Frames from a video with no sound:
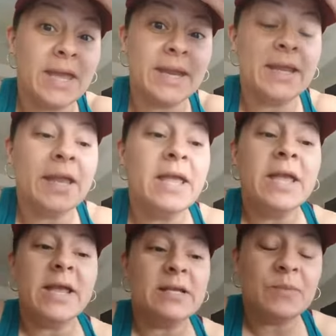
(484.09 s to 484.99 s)
it,
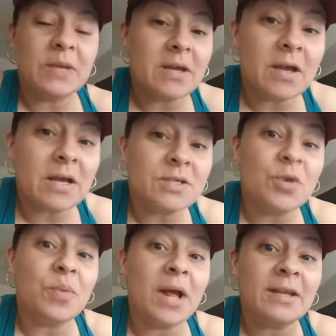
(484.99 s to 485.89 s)
is because
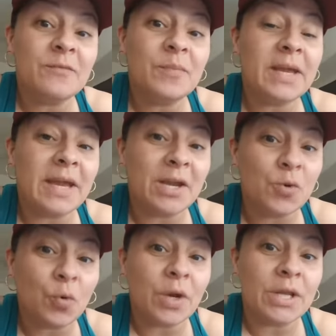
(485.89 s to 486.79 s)
you probably have been
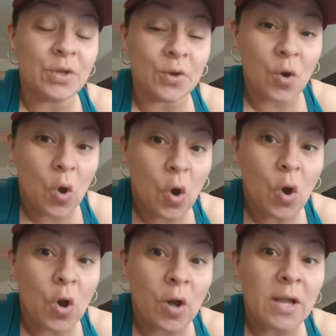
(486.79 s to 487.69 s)
ignoring the
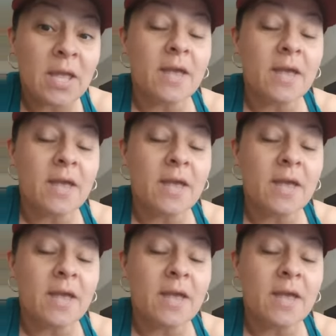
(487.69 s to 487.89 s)
call